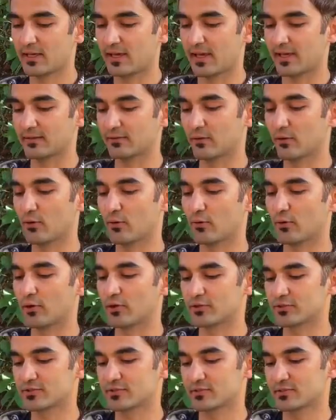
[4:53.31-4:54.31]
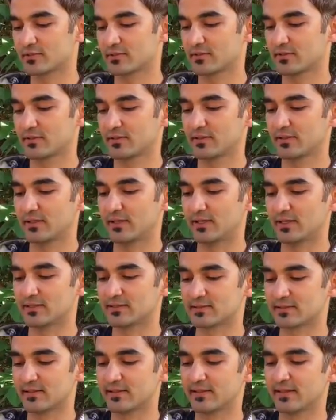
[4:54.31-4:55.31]
and the horse
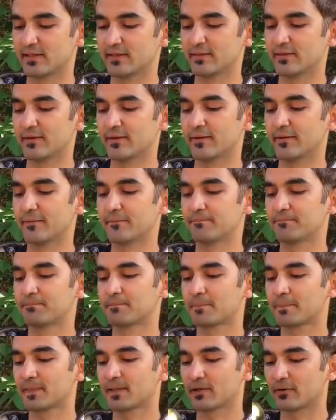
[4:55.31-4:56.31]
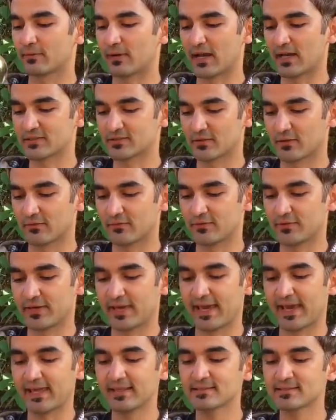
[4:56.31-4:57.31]
is licking the grass off your
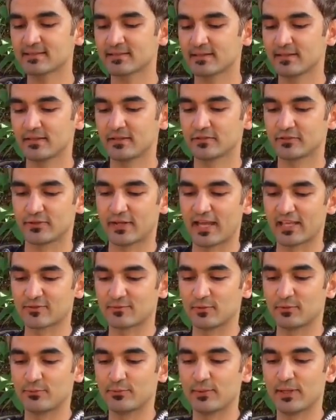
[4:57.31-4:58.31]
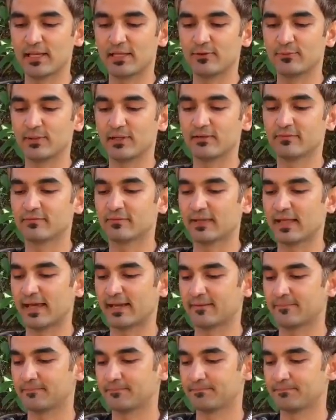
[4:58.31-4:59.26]
hands, so it has to be really, really flat.